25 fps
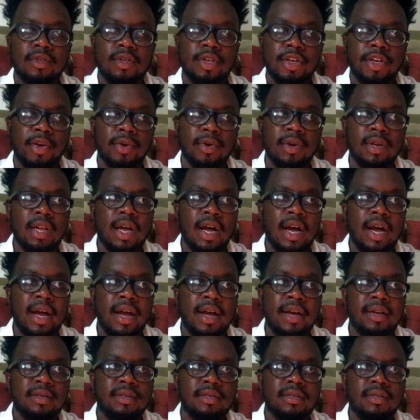to
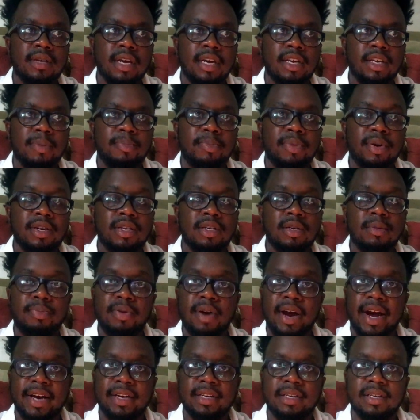utilize and to put into
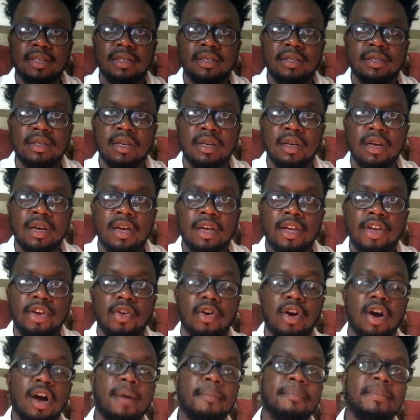practice
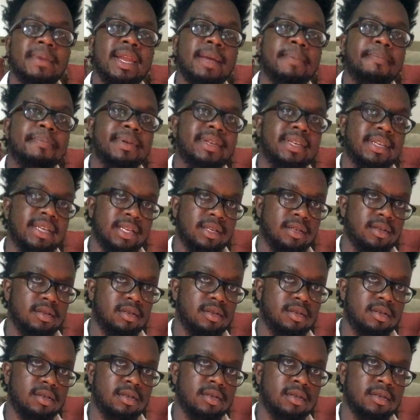your
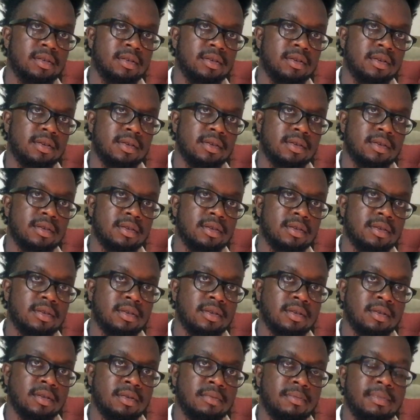omnipotence.
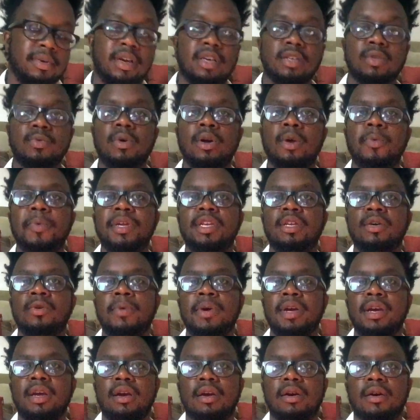Because what are we
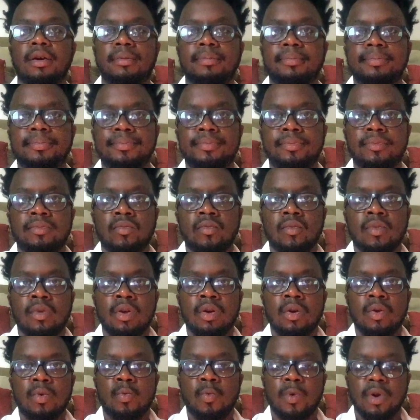doing here?
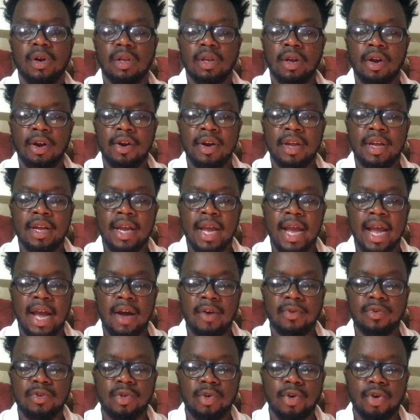We're learning
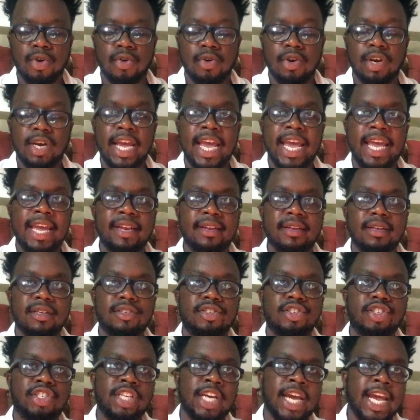how to create
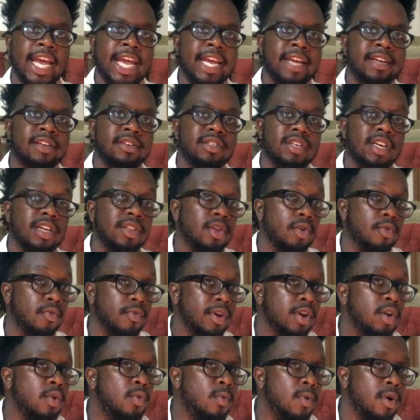change in the
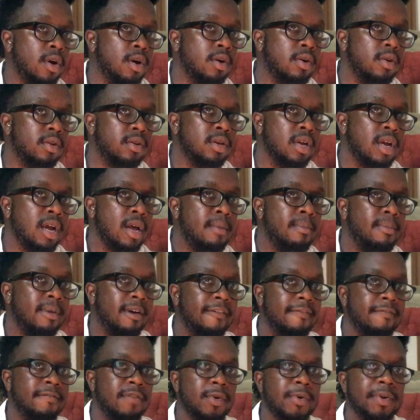real world
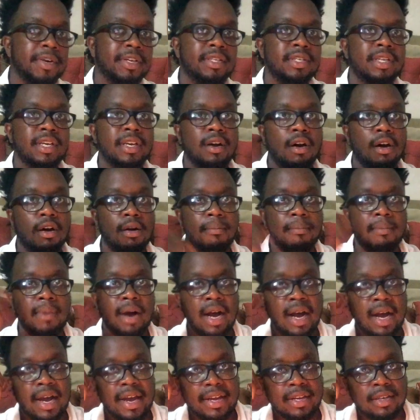by focusing our
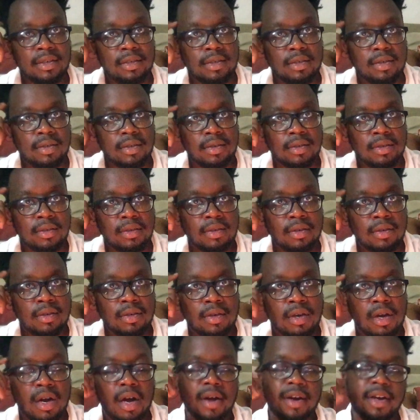minds
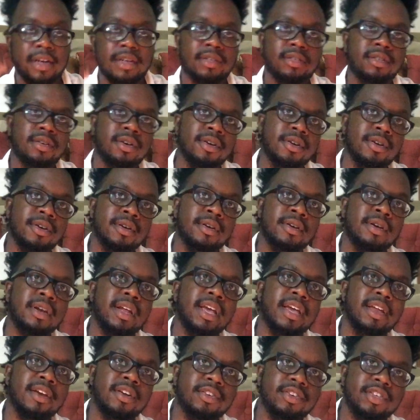on a
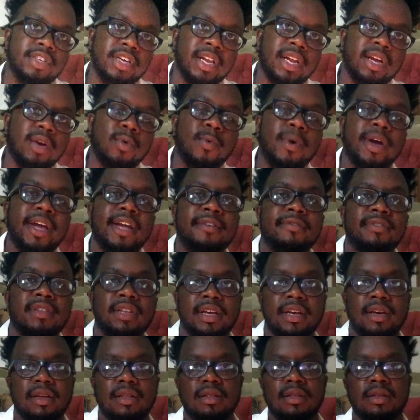certain energetic
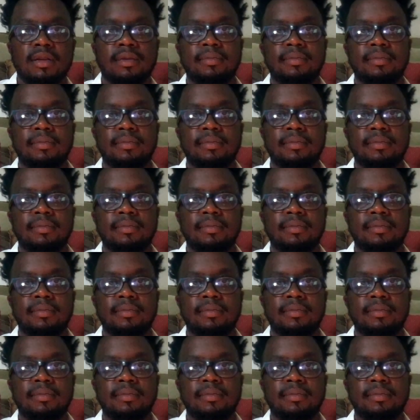wavelength.